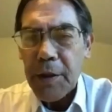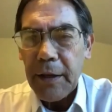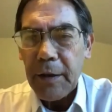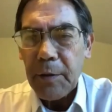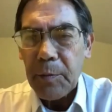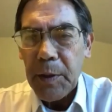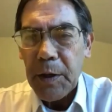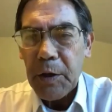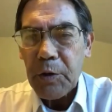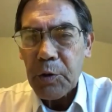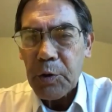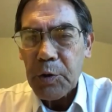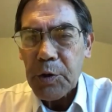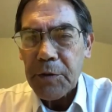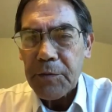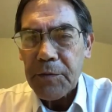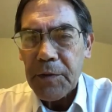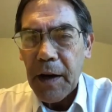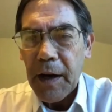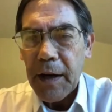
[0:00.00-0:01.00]
to be
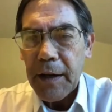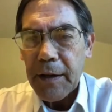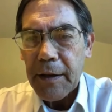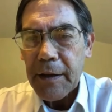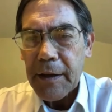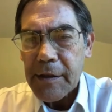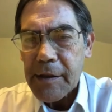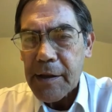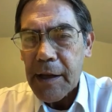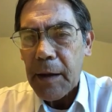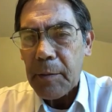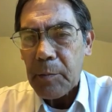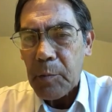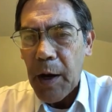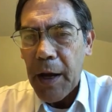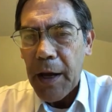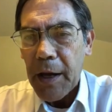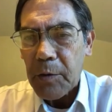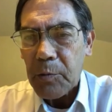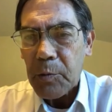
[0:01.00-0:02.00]
crucified in the same
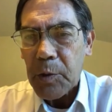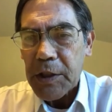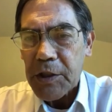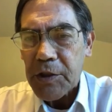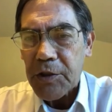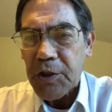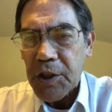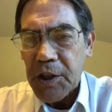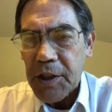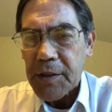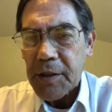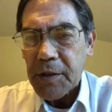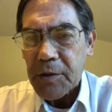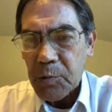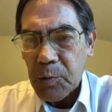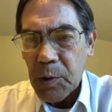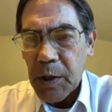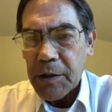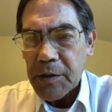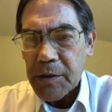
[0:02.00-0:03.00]
way in which
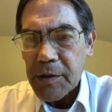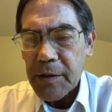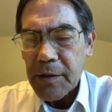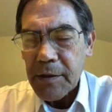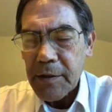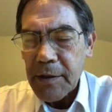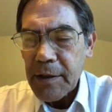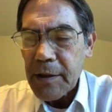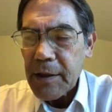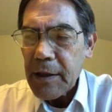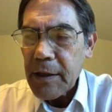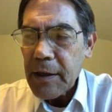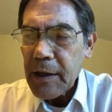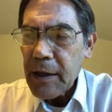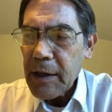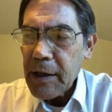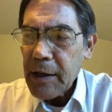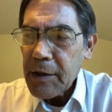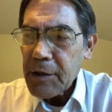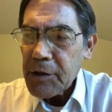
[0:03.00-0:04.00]
Jesus was.
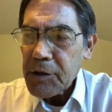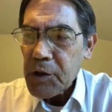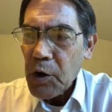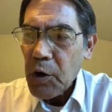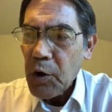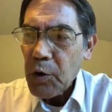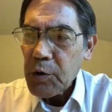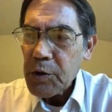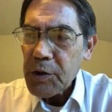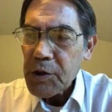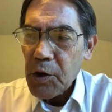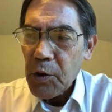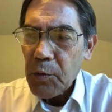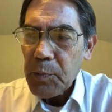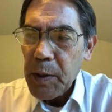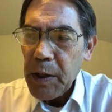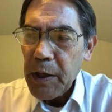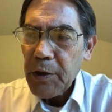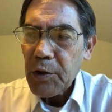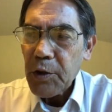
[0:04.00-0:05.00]
So
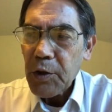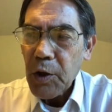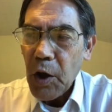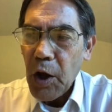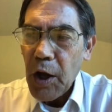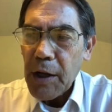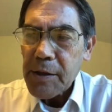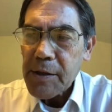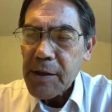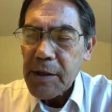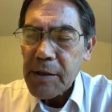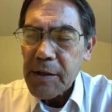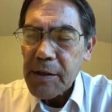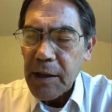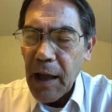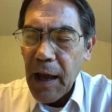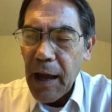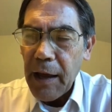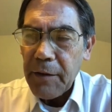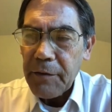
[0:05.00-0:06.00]
Peter lost his
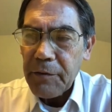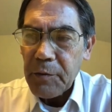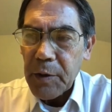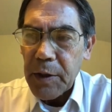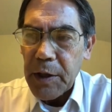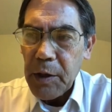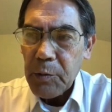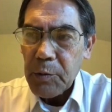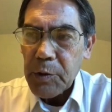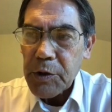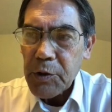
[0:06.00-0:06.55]
life when he was